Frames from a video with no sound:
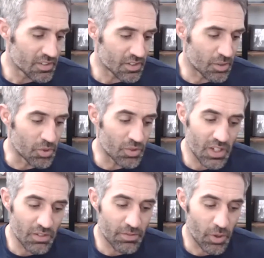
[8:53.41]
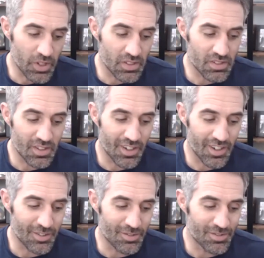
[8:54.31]
community focus
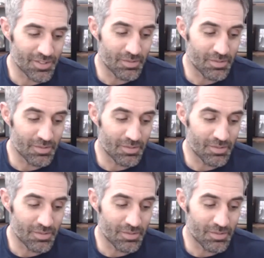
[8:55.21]
of